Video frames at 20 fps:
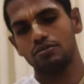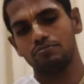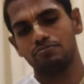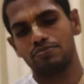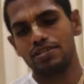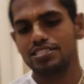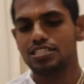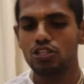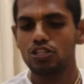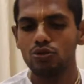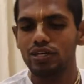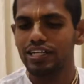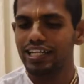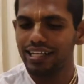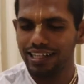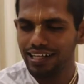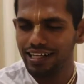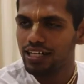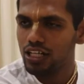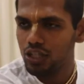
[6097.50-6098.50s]

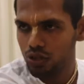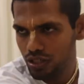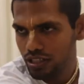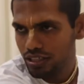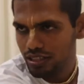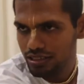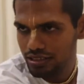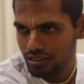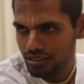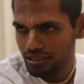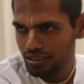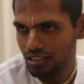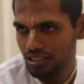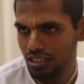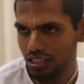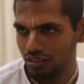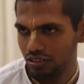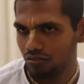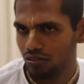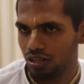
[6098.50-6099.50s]
So
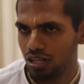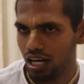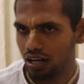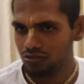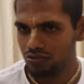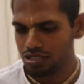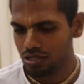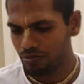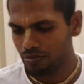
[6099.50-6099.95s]
we have some